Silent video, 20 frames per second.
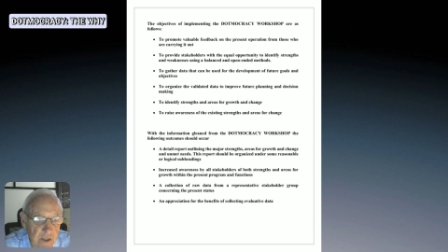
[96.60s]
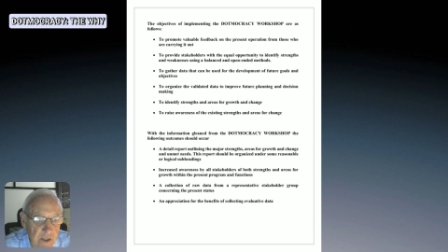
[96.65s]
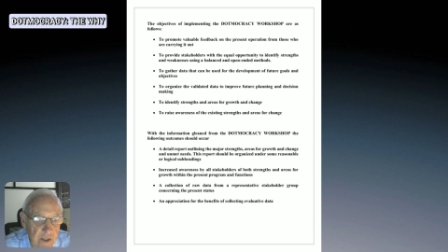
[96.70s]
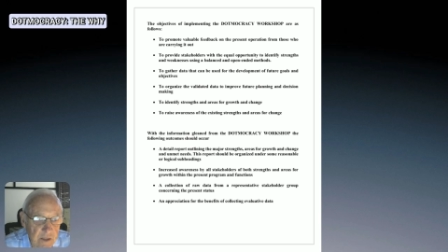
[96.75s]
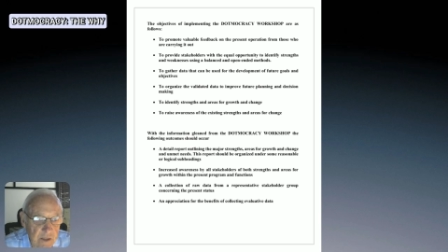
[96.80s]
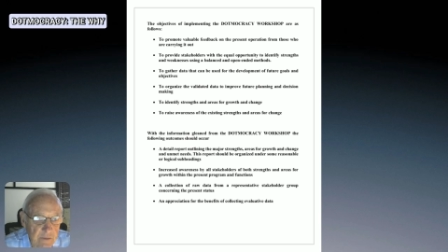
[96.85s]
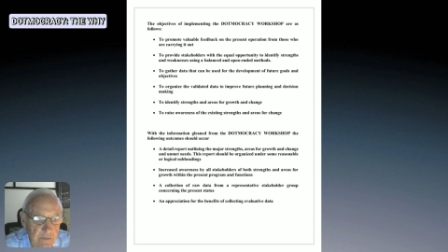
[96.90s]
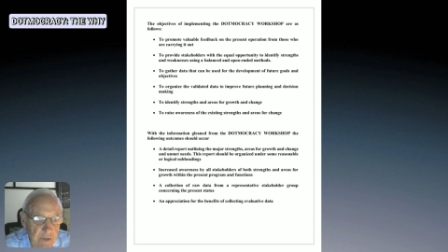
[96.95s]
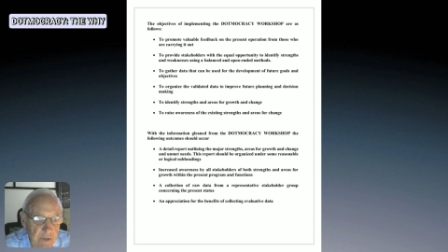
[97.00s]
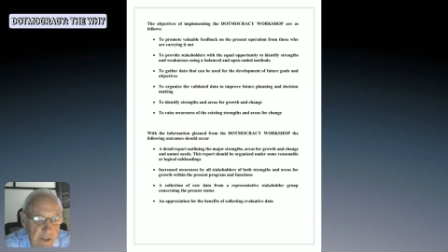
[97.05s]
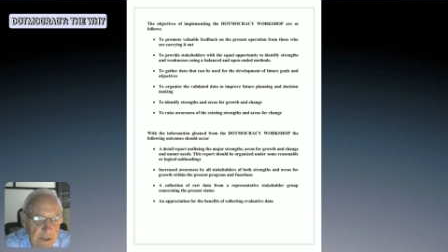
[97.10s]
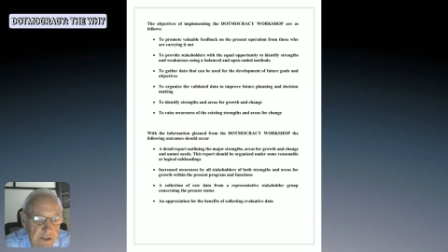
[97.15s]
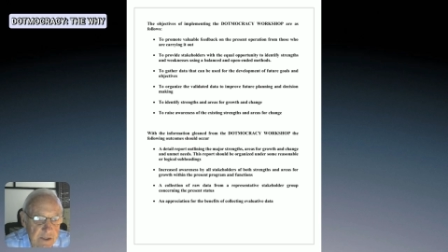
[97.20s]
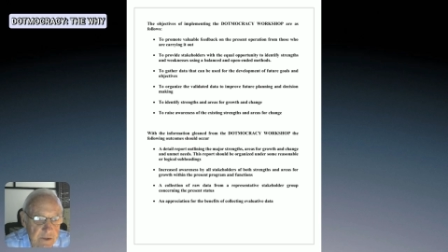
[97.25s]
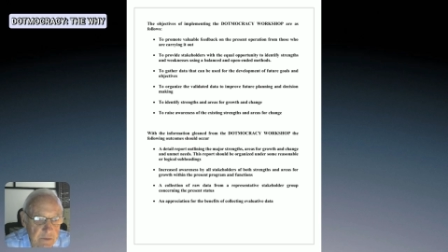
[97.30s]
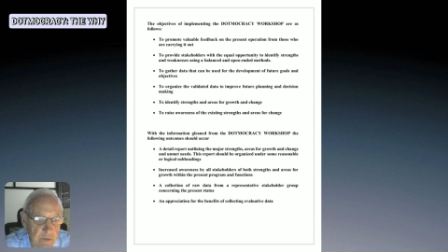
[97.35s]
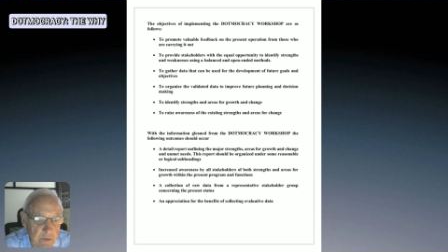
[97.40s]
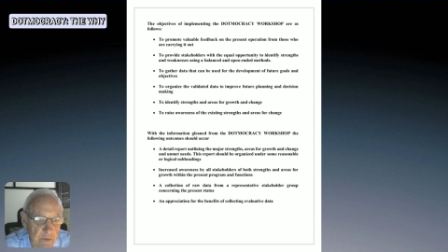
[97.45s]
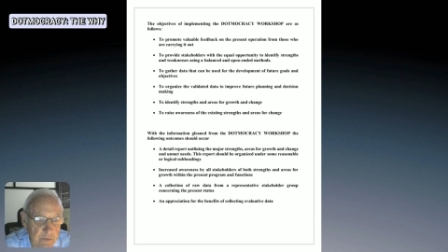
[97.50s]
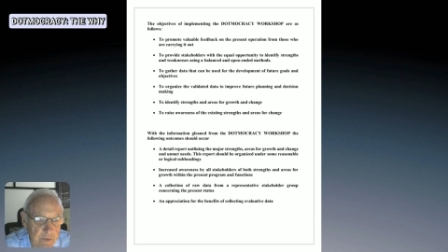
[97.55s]
and
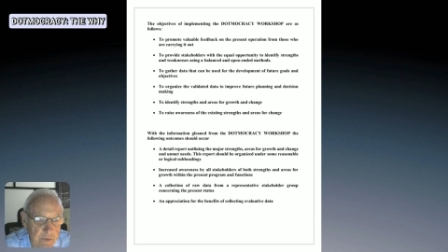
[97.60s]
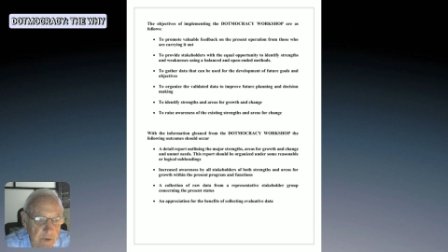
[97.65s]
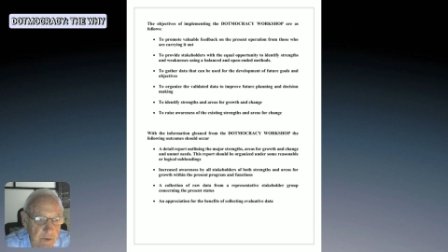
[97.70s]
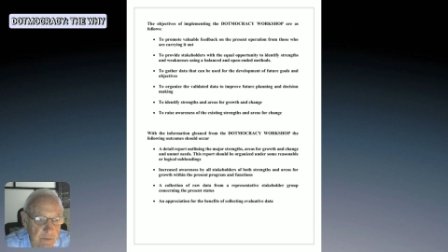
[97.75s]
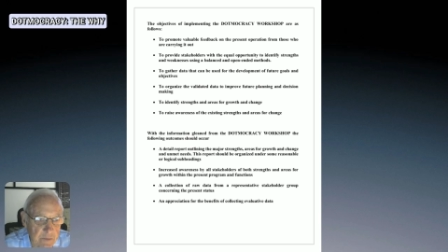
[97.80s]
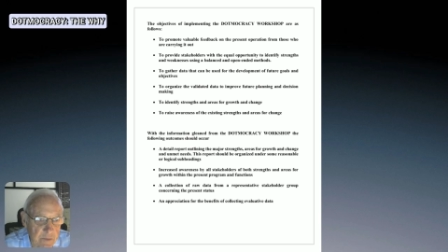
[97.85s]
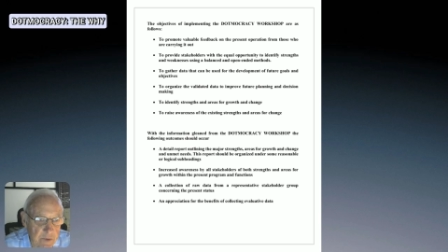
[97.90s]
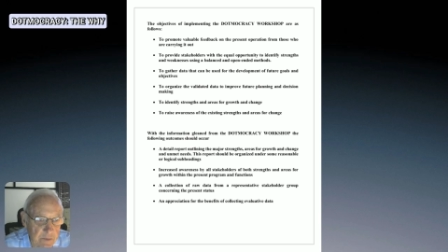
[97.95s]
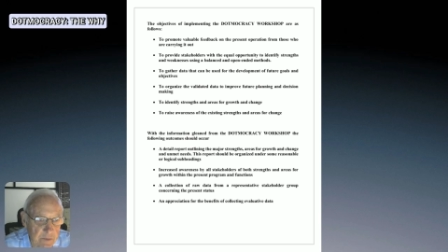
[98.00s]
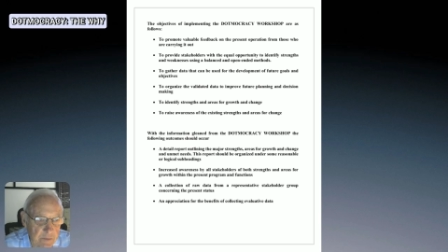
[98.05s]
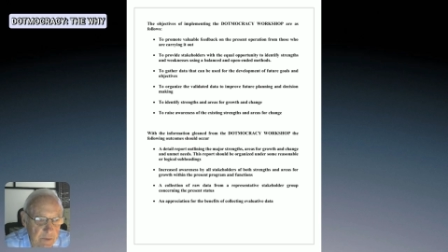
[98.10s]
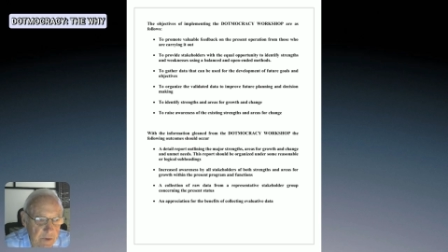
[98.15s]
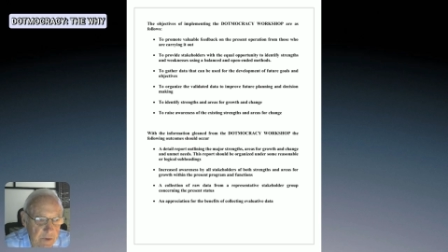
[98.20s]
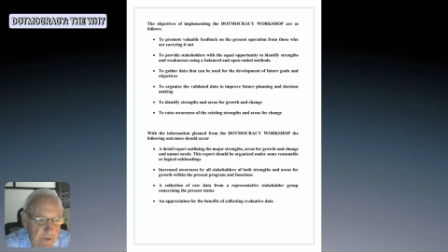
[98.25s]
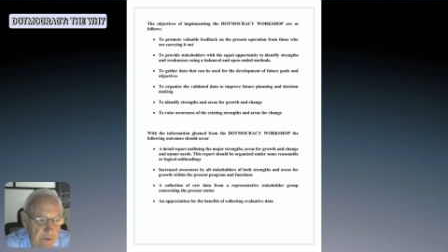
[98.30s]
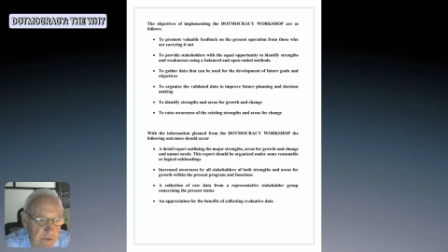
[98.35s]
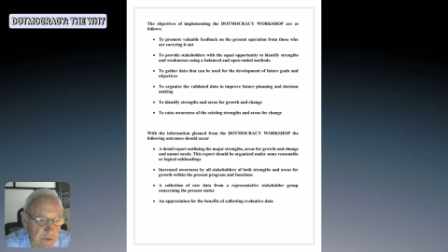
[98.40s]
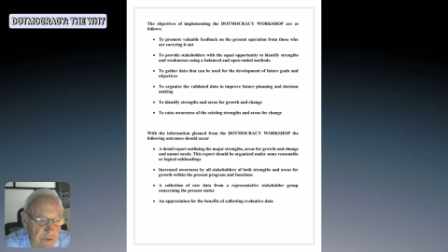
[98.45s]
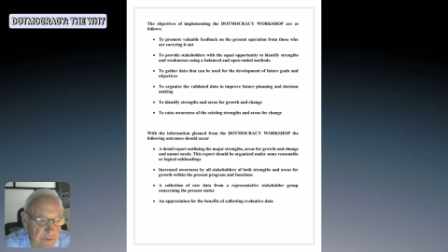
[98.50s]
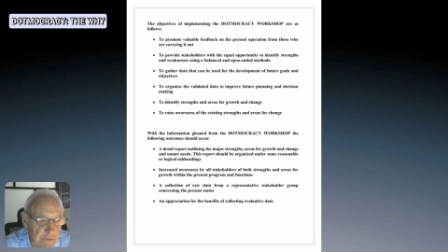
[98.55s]
maximum
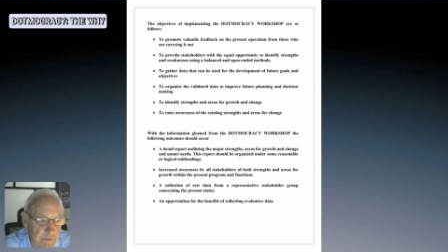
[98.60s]
commitment.